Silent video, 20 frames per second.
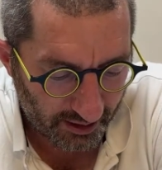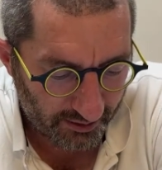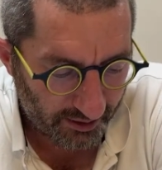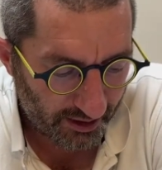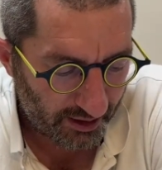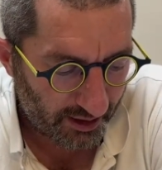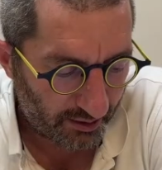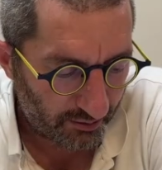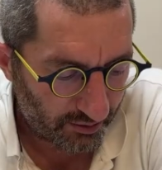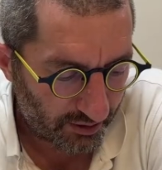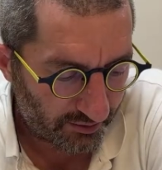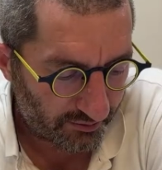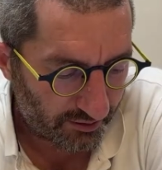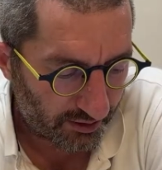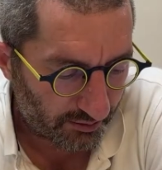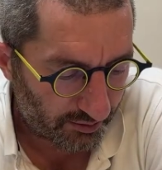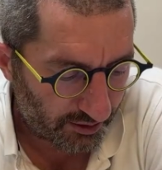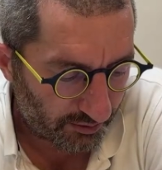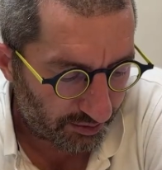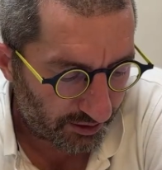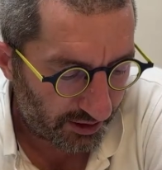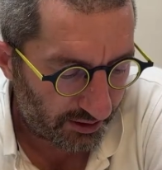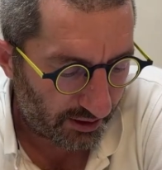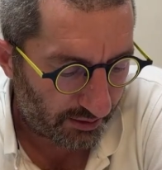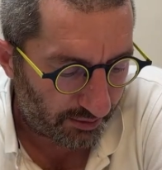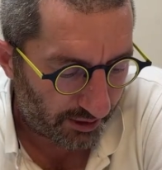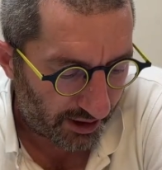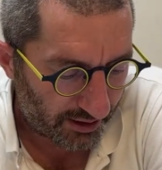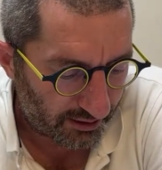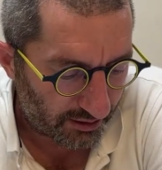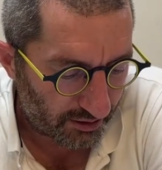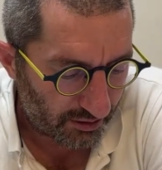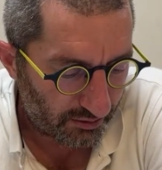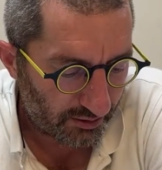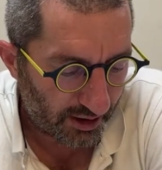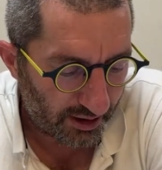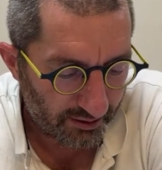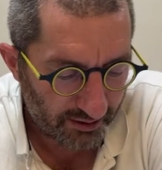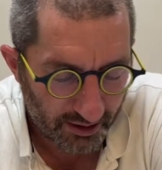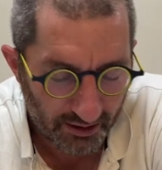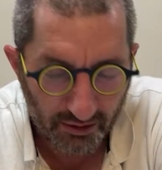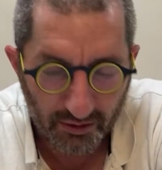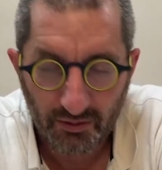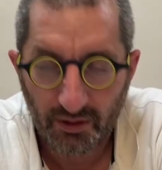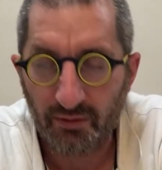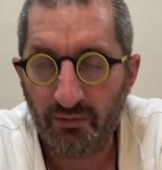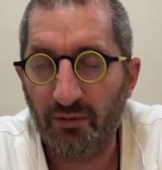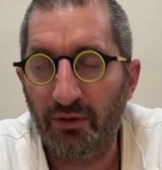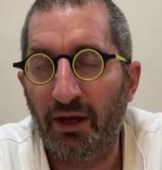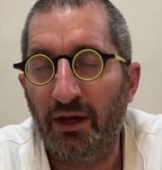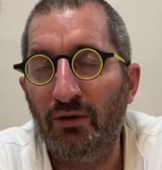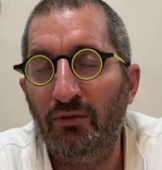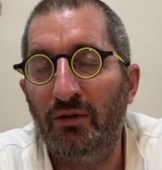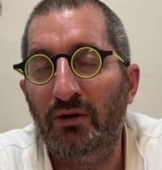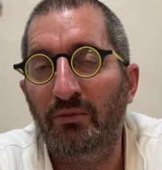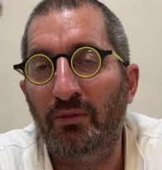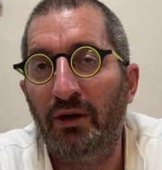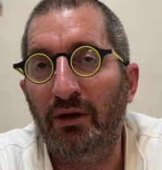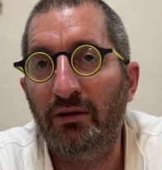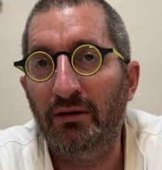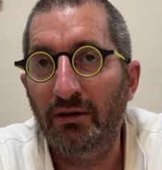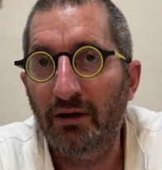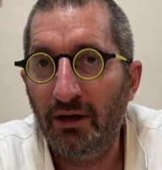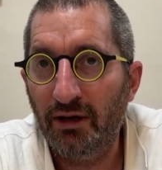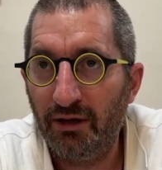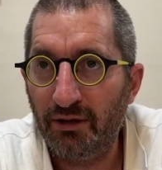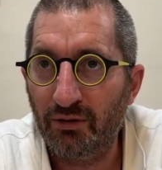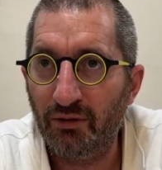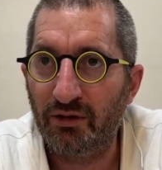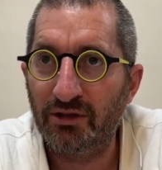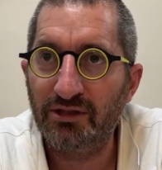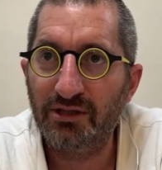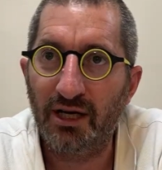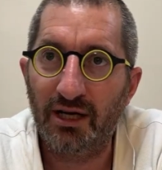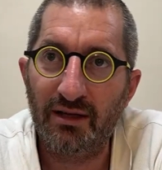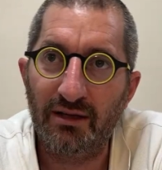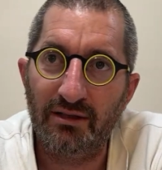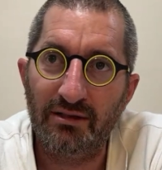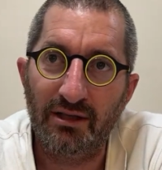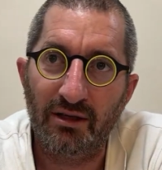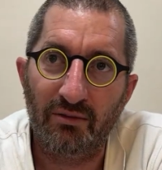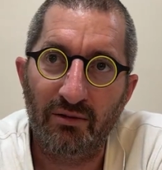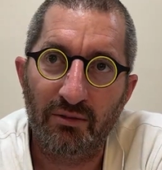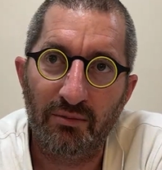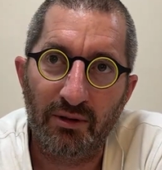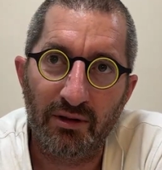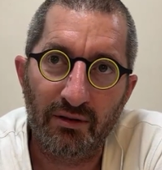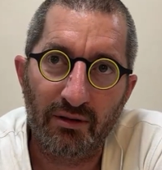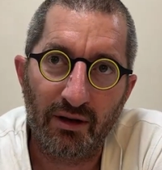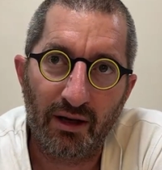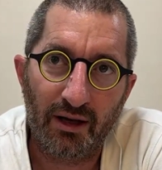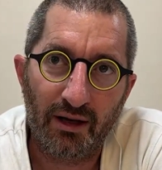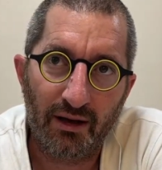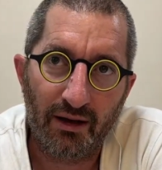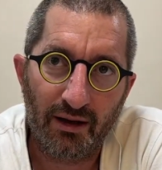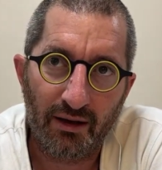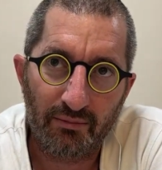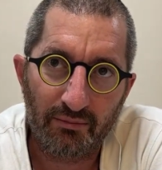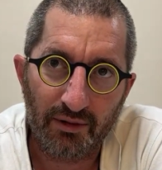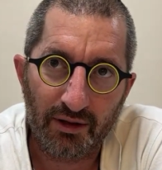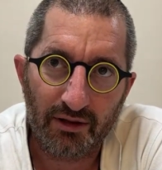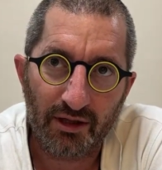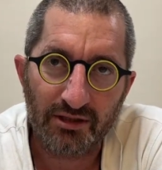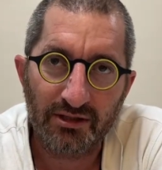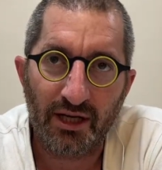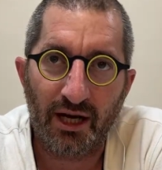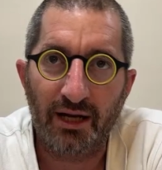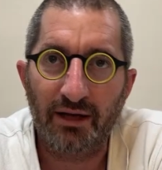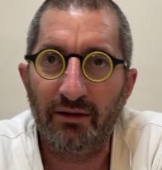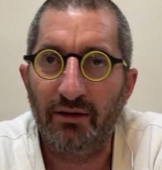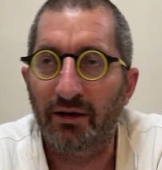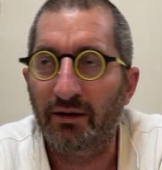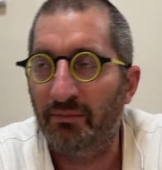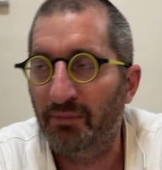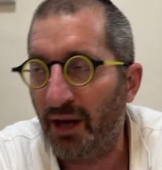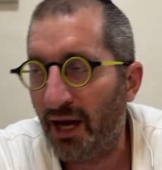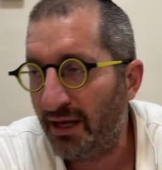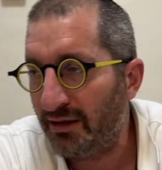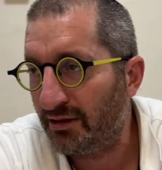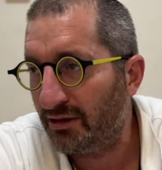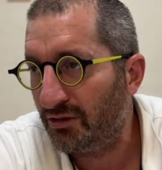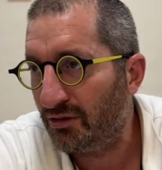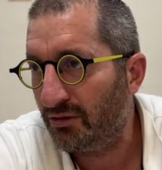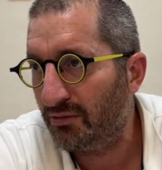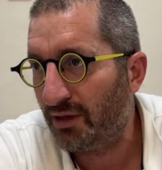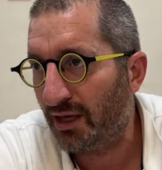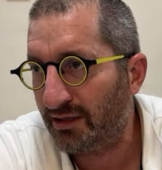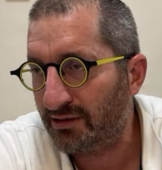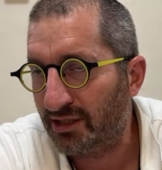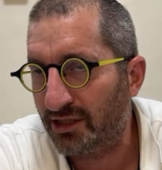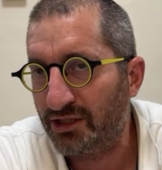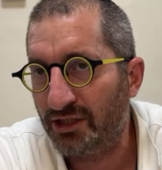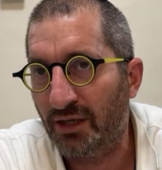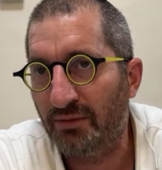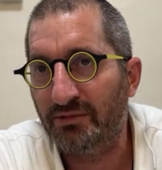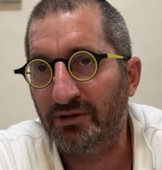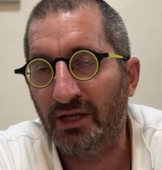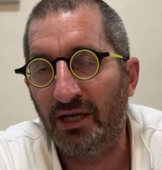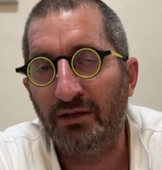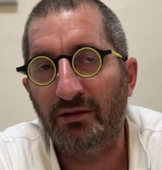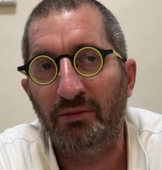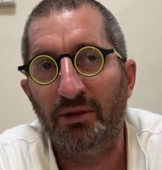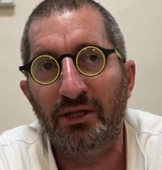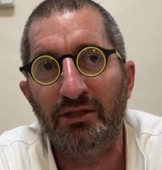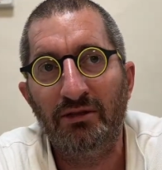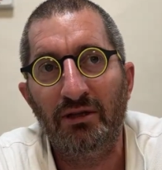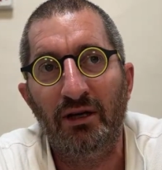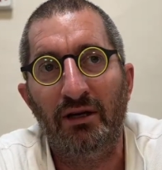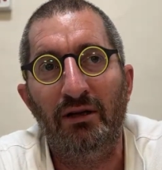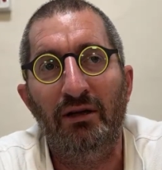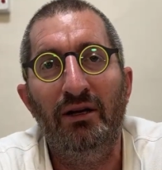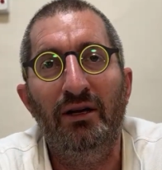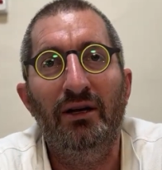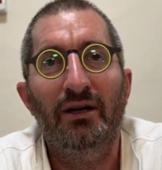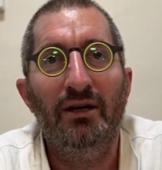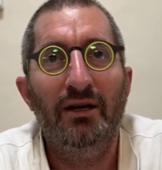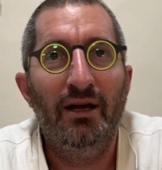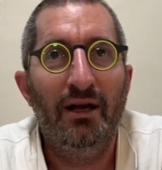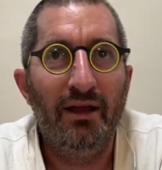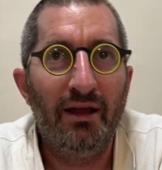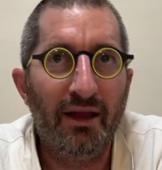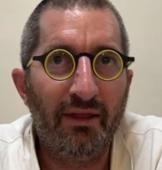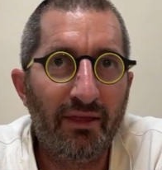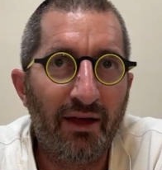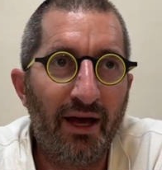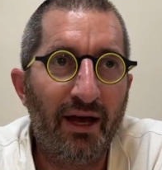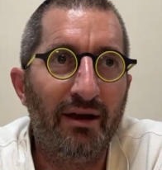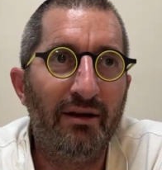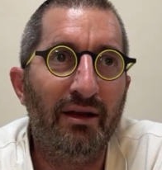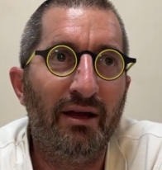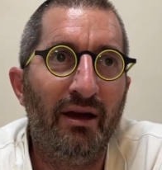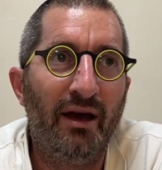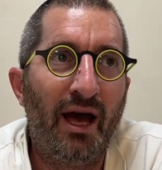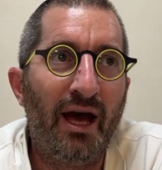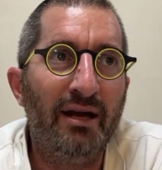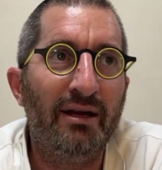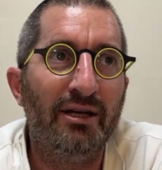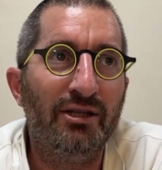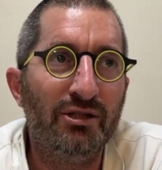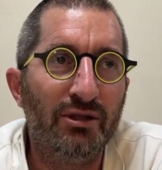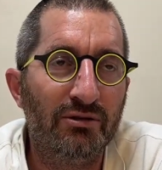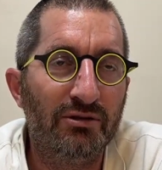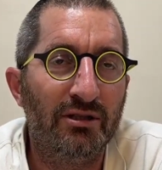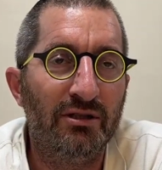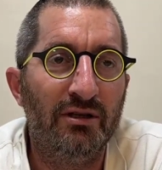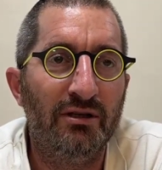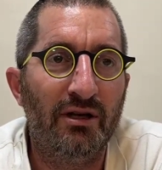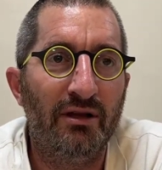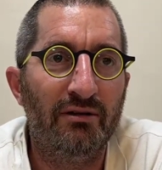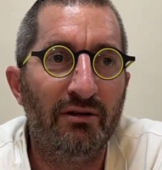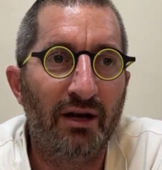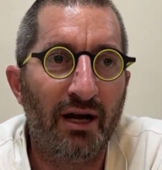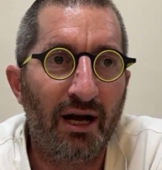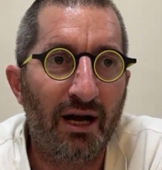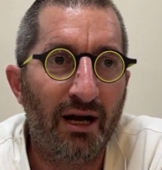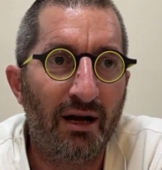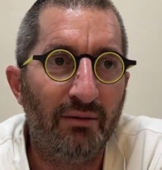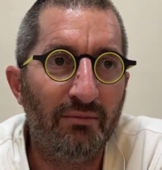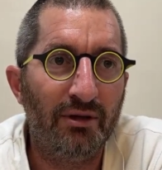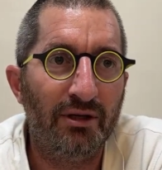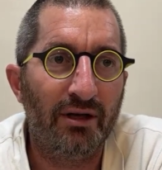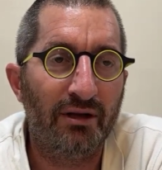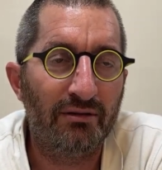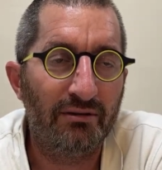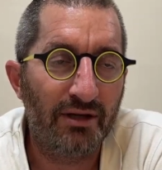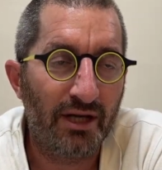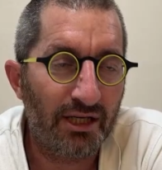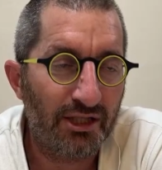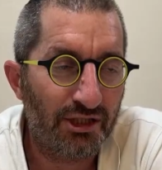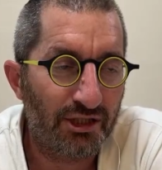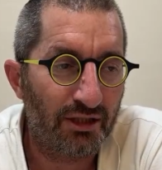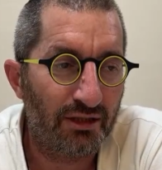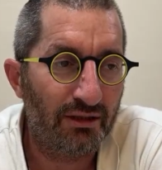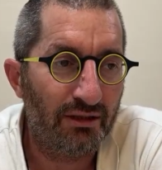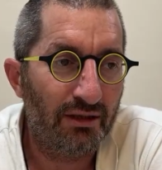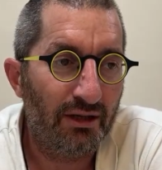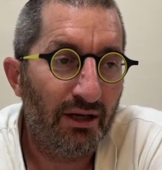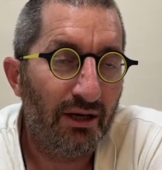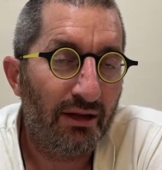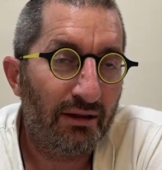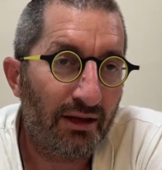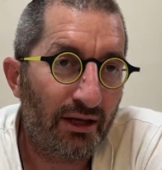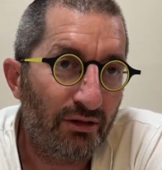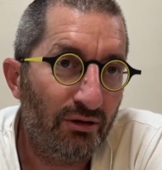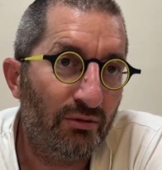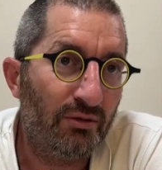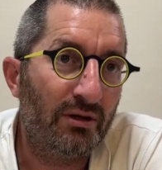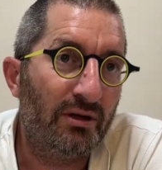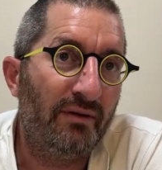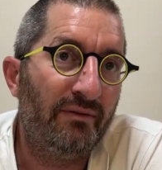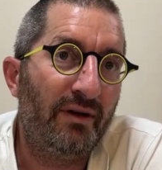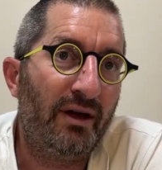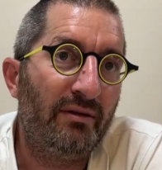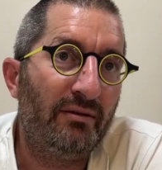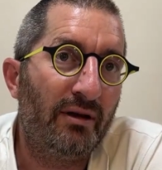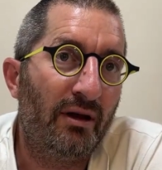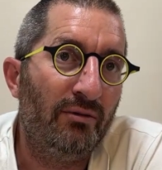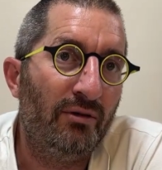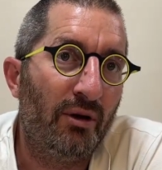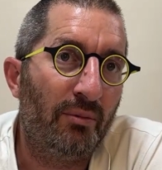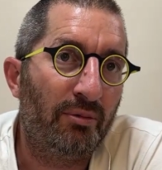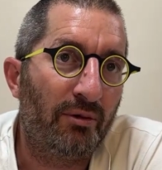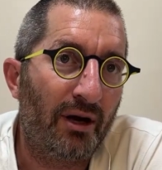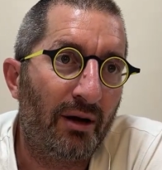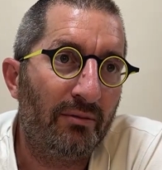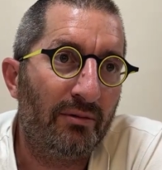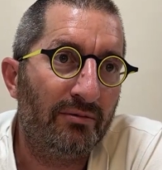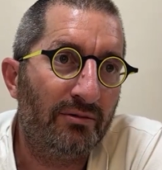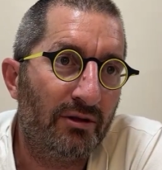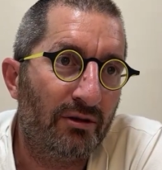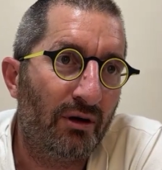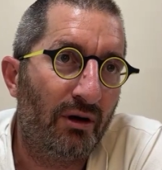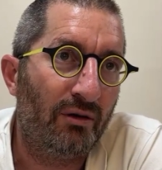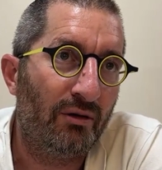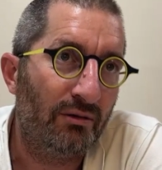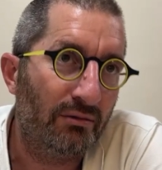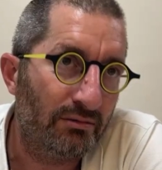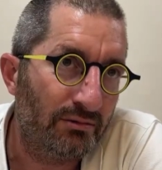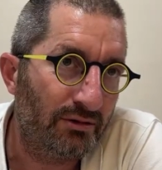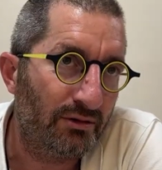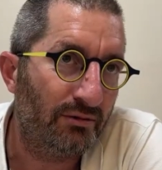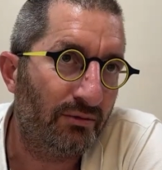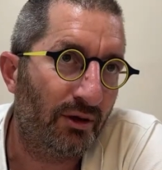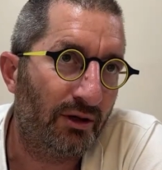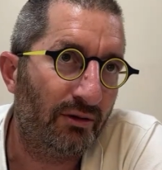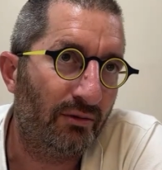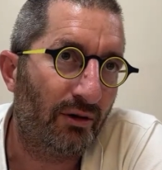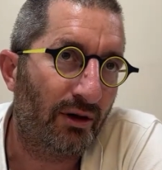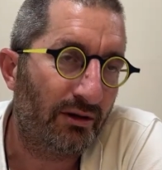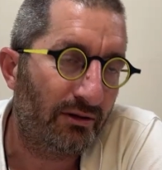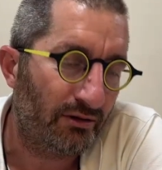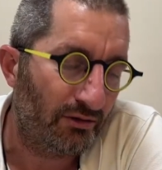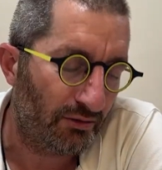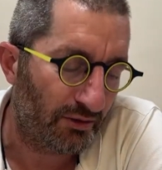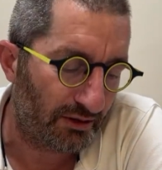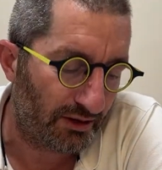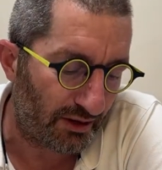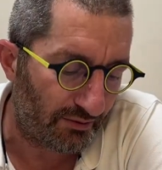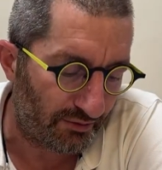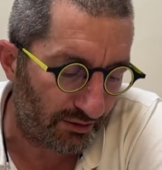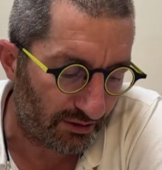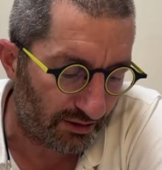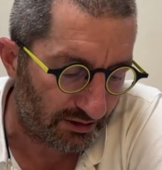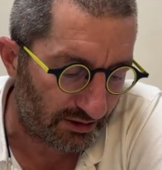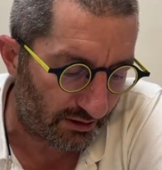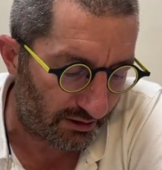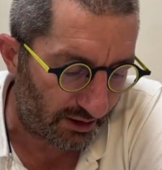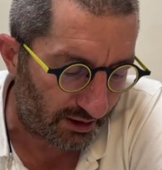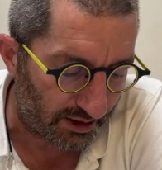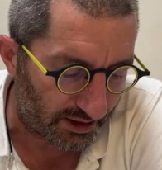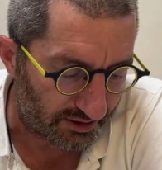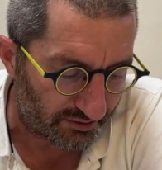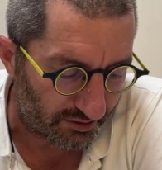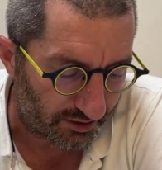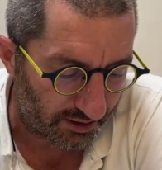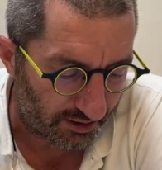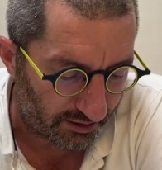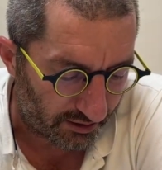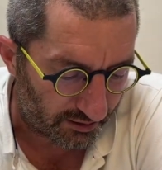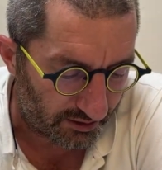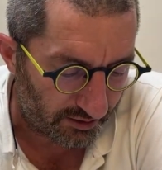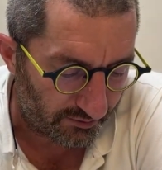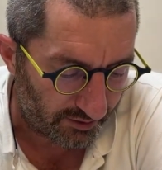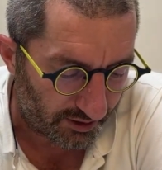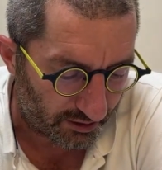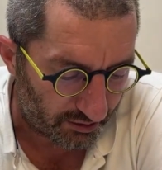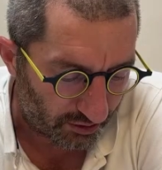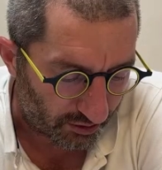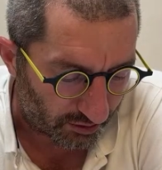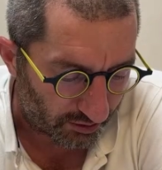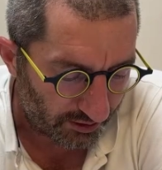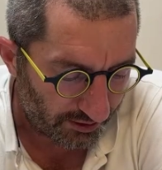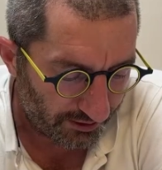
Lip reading: I would have completely abandoned you, and then you would have been, your side of the deal would have been, because I abandoned you. That is Hashem saying to Bnei Israel, that had I chosen another nation, then you wouldn't have had no problem to go do what you wanted to do with the avodah zarah, kivyachol.